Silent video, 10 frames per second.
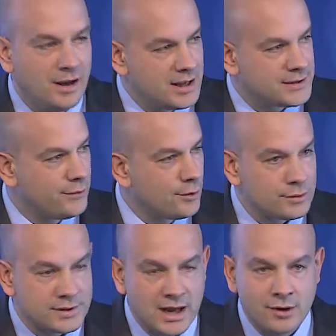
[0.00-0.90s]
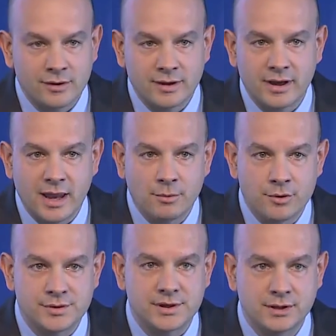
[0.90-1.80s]
let's focus now on the
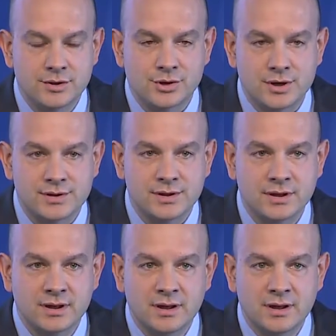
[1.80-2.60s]
MOU signatures.